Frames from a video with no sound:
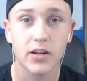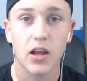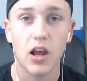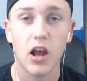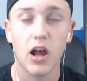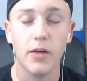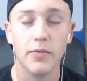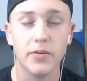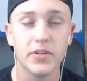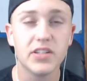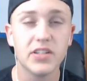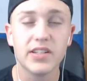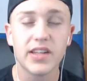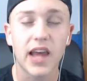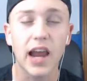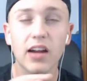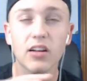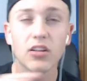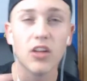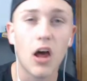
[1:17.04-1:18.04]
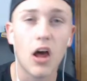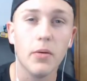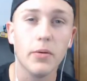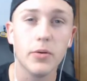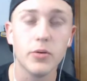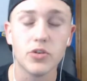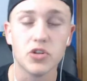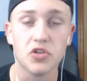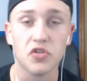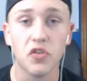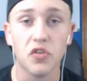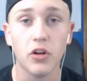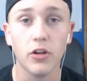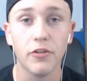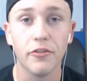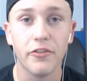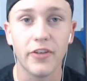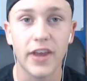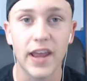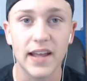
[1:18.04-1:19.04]
Um, this entire lobby was just full
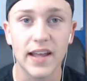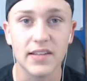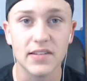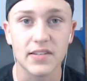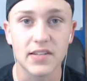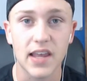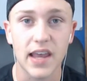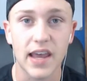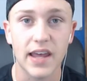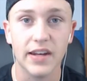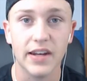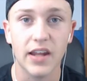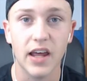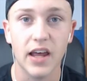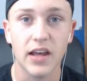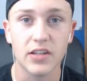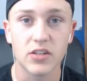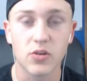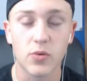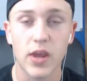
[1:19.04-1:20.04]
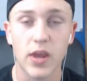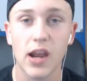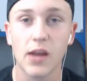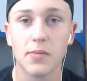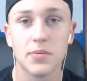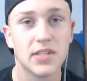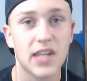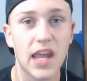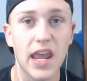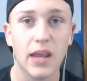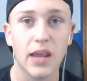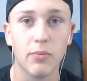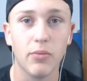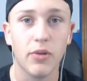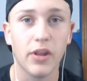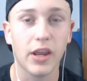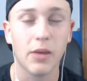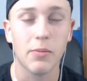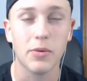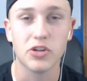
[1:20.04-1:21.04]
of fans, and uh, so we ended up staying,
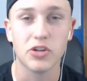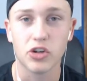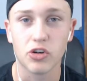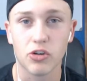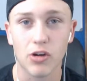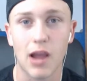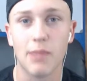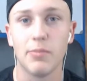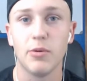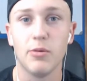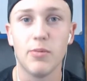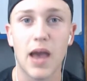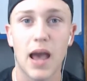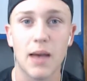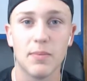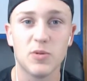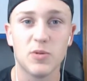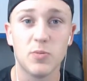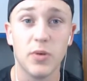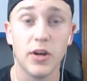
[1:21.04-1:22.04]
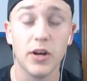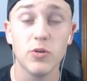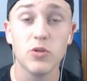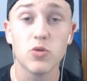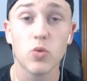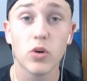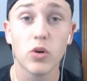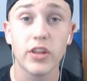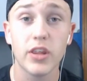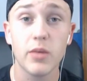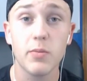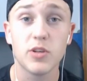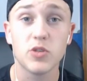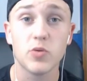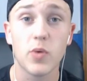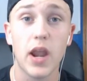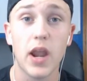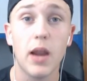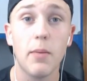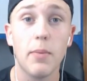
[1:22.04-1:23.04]
playing a bunch of crappy maps, but it was worth it because
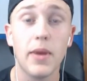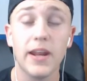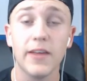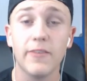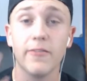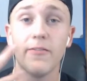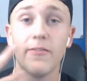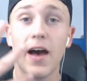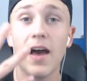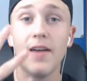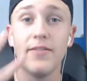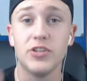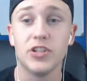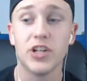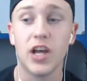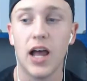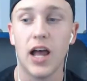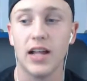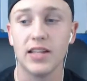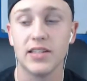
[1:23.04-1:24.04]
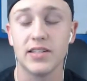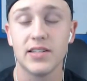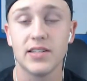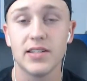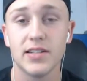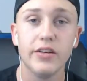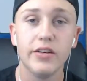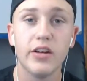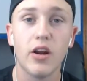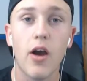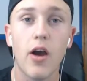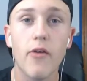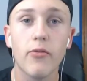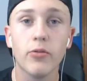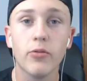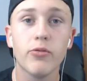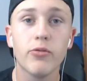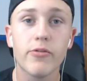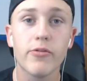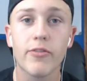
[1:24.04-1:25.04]
we ended up hitting five shots. You know,
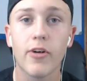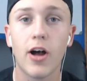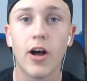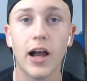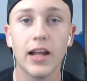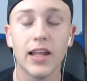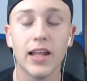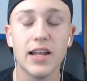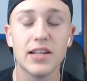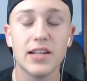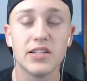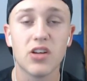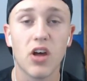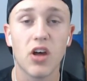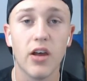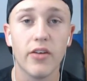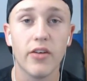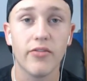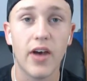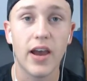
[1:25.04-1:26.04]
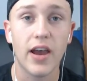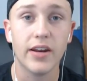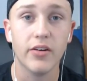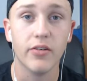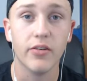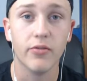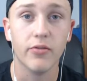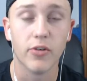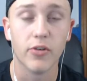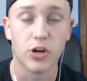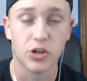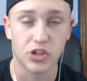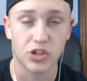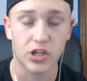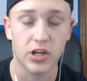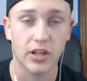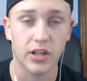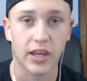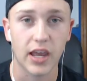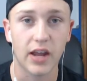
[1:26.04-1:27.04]
every free-for-all highlights until I find a
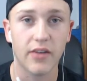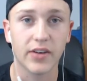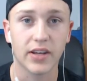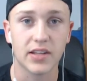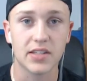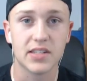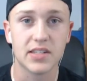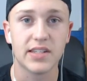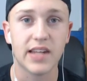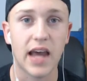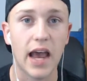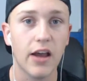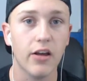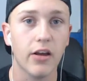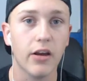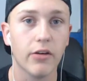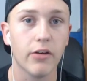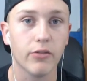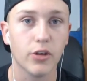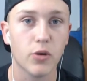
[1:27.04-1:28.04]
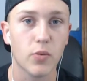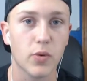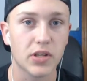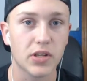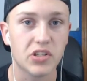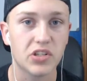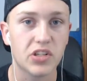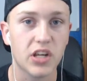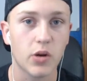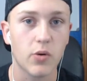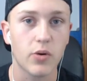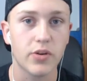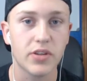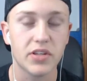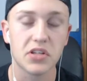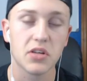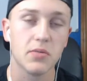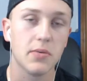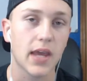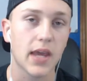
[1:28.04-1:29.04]
version, like kind of like a style I really want to stick with,
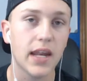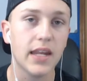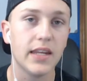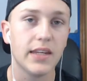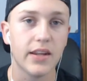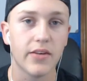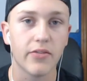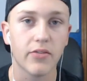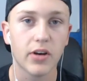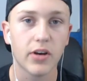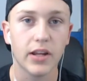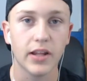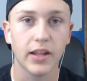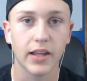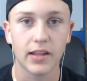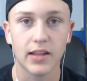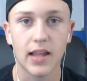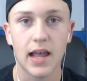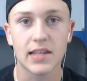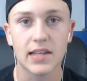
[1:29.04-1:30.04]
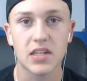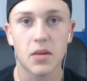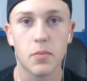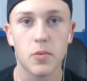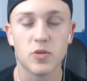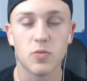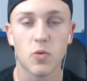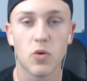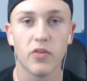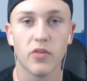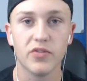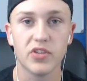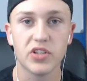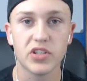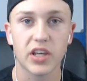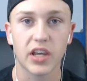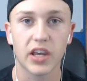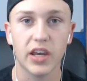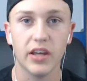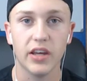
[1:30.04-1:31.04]
is going to be kind of different. Like last time it was more of just
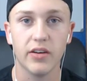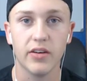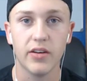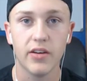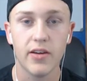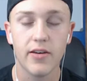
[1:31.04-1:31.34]
like a